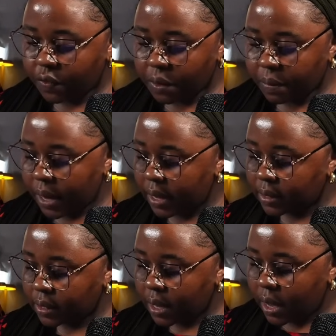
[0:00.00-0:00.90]

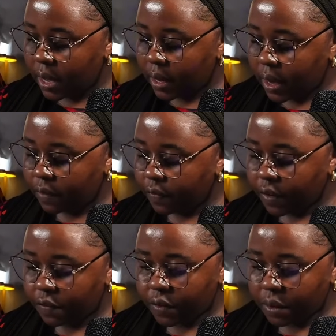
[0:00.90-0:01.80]
plus
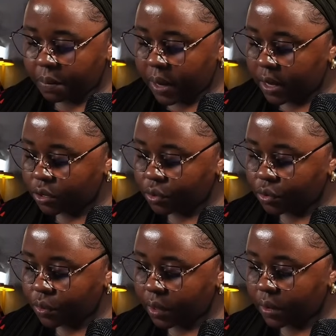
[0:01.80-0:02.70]
950 plus
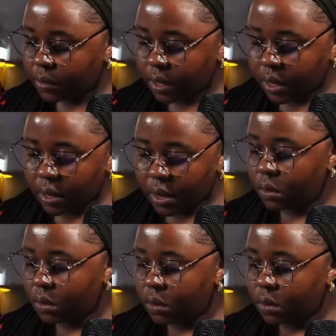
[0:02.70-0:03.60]
2,000.
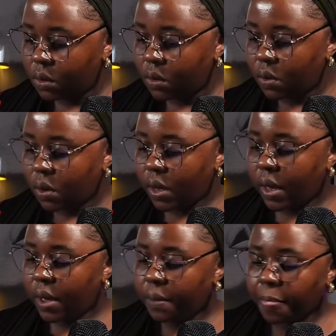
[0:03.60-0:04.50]

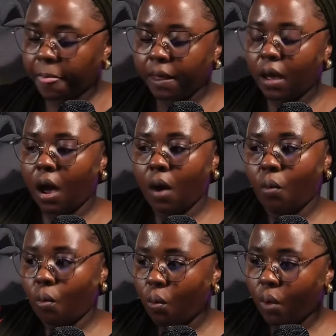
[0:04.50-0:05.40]
Okay,
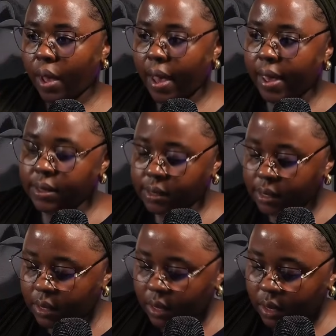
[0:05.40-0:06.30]
how,
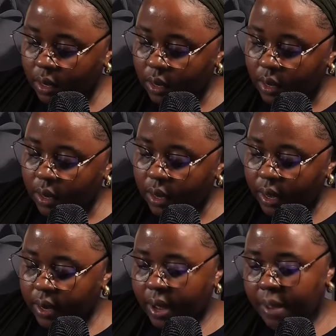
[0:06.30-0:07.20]
guys?
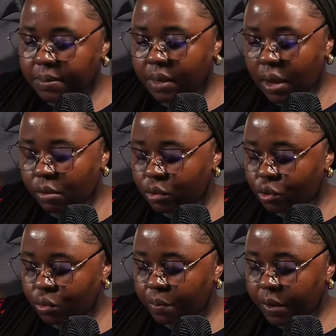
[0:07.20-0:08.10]
It comes out
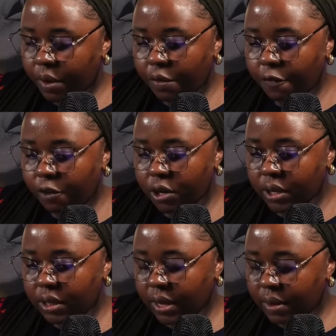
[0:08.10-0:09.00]
to be
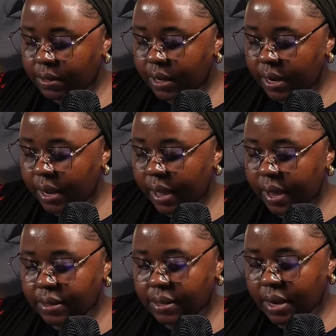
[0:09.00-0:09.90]

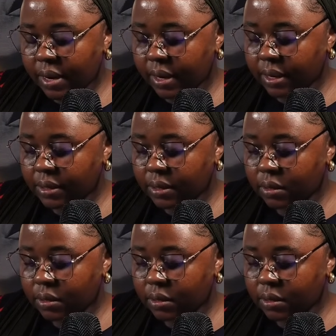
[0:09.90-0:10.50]
14,800.